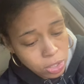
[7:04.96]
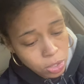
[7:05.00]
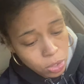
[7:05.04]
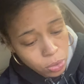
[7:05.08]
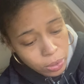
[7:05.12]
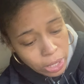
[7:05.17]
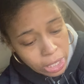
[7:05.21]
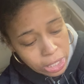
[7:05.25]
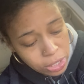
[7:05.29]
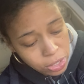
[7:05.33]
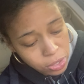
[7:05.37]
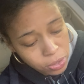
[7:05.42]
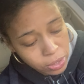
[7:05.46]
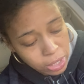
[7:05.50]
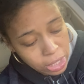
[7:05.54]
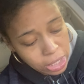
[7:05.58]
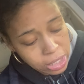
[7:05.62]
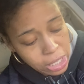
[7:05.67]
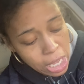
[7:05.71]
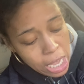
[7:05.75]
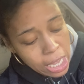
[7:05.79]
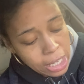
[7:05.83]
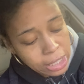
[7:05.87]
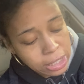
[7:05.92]
You can do
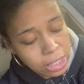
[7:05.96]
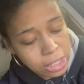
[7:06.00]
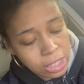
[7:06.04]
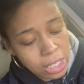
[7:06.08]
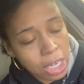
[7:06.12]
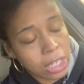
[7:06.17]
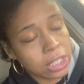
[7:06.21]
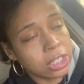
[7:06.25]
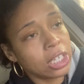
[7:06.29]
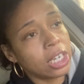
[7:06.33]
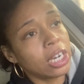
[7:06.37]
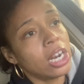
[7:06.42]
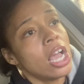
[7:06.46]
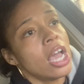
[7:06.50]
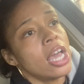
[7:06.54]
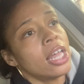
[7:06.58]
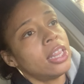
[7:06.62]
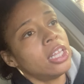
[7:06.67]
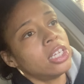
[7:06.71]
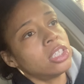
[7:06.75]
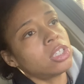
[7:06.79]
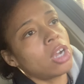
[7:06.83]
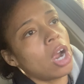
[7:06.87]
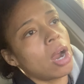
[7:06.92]
this. Seduction.
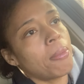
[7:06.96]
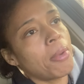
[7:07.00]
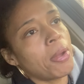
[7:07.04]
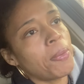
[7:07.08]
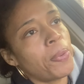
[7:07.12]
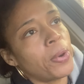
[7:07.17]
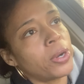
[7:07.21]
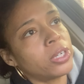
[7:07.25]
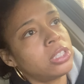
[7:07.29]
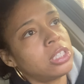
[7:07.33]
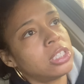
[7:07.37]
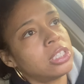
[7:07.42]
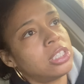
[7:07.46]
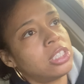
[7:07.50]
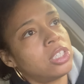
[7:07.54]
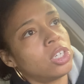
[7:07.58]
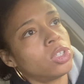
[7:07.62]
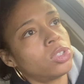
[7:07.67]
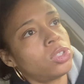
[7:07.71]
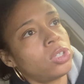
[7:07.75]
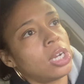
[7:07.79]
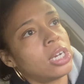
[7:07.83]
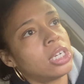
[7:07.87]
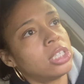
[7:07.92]
This karmic person's
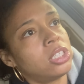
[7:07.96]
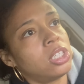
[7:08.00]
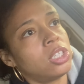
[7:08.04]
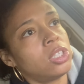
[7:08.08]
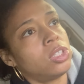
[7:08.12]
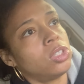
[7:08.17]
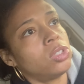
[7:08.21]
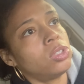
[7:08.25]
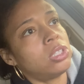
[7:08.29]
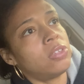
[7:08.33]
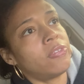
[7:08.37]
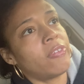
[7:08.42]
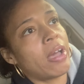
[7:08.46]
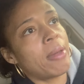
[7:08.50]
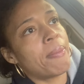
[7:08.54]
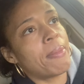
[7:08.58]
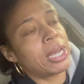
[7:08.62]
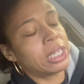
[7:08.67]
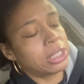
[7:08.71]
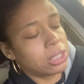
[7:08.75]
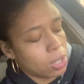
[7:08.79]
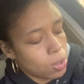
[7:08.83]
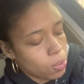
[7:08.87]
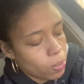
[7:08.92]
still trying to seduce, divine
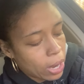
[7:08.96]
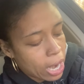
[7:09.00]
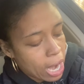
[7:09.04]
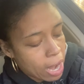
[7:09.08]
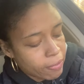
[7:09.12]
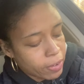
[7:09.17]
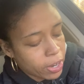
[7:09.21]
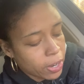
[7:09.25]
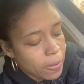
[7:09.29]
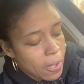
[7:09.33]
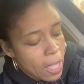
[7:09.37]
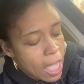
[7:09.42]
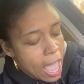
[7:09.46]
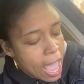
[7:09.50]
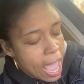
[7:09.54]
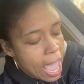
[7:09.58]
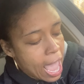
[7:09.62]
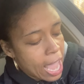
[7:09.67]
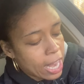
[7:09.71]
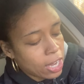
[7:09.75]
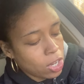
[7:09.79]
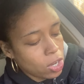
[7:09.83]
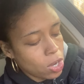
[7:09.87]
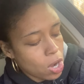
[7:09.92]
masculine, whatever.
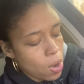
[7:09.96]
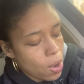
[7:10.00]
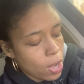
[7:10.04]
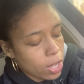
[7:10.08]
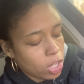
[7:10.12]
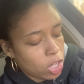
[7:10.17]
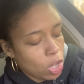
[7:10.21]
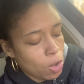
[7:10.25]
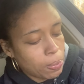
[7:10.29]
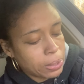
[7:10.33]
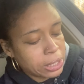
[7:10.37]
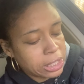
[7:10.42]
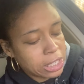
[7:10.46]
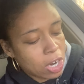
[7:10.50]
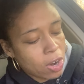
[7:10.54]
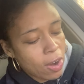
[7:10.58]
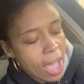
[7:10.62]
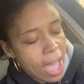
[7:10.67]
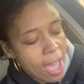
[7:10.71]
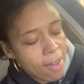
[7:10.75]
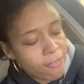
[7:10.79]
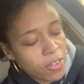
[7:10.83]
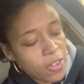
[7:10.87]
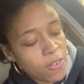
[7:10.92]
And you know what, Cupid zero
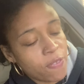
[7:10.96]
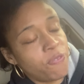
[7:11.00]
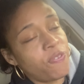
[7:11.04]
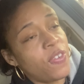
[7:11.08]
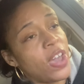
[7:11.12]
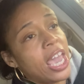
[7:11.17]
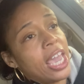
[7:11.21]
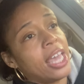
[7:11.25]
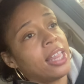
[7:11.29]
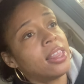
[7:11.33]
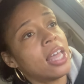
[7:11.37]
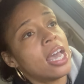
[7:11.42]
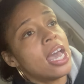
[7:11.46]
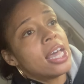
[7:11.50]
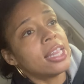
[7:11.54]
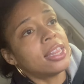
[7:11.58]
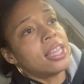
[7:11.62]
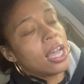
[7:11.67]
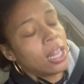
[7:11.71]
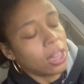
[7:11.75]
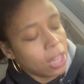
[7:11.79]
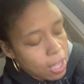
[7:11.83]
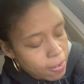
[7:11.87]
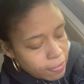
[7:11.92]
Having faith
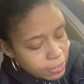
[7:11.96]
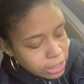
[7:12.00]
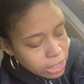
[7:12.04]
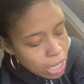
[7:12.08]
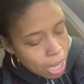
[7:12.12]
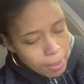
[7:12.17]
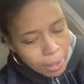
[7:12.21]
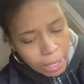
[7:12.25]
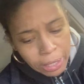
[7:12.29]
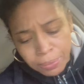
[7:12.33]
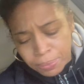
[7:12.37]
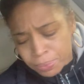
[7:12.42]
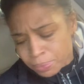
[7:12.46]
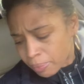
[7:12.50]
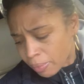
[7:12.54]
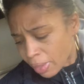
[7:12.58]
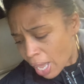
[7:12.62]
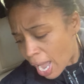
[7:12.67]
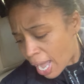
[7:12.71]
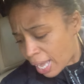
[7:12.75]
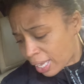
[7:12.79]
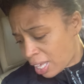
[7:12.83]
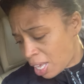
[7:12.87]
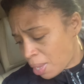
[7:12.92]
that love is coming.
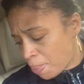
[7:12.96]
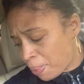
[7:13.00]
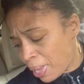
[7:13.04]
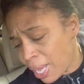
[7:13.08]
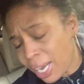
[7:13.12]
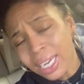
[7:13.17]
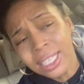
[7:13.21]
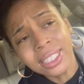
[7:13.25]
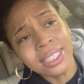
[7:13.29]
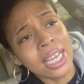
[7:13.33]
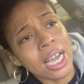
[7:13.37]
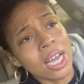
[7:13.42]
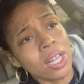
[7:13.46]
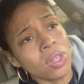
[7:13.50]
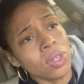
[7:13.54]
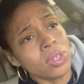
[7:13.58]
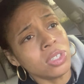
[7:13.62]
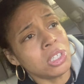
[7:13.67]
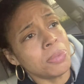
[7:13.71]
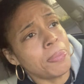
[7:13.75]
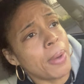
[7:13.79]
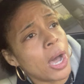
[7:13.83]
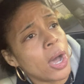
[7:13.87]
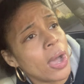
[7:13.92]
I keep getting
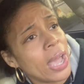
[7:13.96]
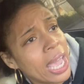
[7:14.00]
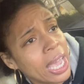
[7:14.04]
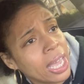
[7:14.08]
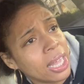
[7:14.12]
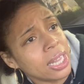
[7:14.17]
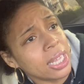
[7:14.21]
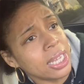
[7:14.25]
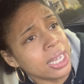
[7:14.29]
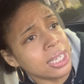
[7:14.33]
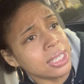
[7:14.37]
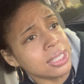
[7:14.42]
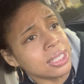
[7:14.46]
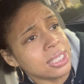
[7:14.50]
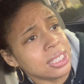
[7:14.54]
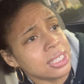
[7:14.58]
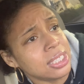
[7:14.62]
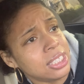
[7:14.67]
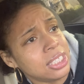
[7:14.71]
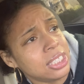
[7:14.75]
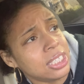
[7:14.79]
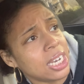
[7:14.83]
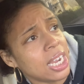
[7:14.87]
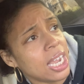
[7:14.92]
downloads about aliens
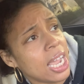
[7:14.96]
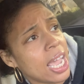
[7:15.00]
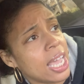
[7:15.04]
and shit.